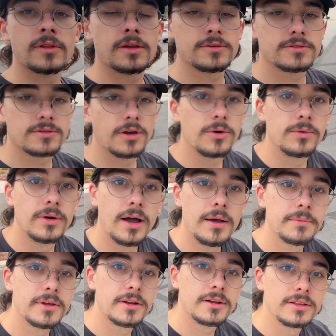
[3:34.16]
So I'm
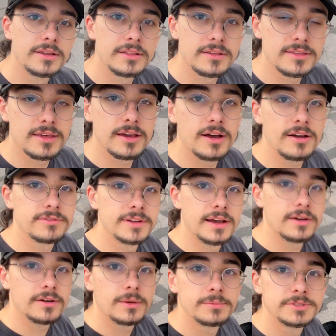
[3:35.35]
gonna clean this thing off
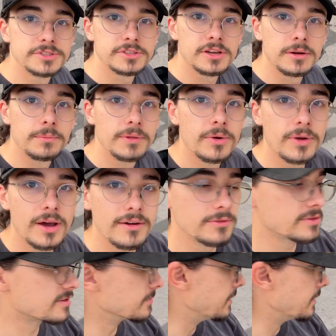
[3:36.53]
now. I'm just gonna blow it off with some